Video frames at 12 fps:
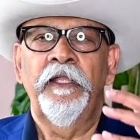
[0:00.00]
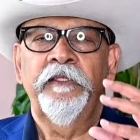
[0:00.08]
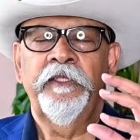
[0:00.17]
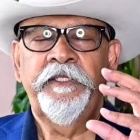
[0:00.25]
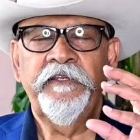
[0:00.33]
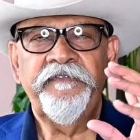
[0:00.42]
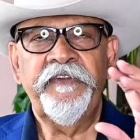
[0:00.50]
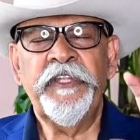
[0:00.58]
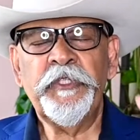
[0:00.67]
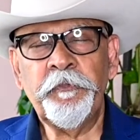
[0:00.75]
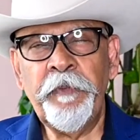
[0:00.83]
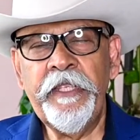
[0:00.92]
The different
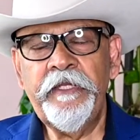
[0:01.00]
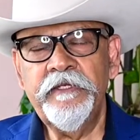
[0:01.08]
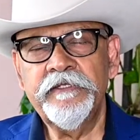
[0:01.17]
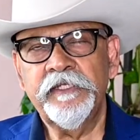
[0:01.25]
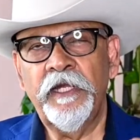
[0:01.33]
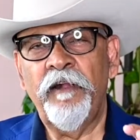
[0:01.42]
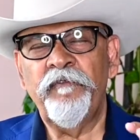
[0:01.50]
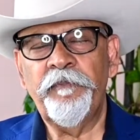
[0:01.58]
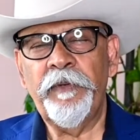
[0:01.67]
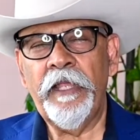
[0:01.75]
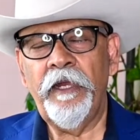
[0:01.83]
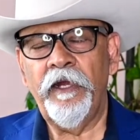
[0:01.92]
speed of
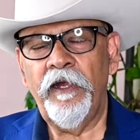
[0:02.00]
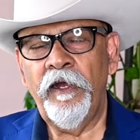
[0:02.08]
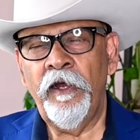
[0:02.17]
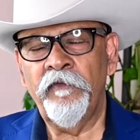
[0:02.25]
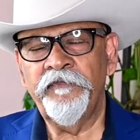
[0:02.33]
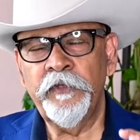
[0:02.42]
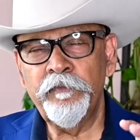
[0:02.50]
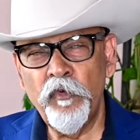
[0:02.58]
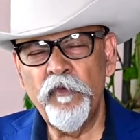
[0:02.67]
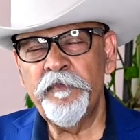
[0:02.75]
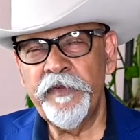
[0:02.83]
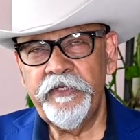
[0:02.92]
the
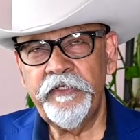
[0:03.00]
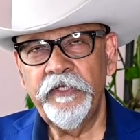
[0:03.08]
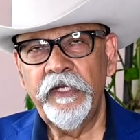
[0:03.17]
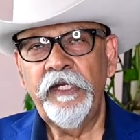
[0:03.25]
movement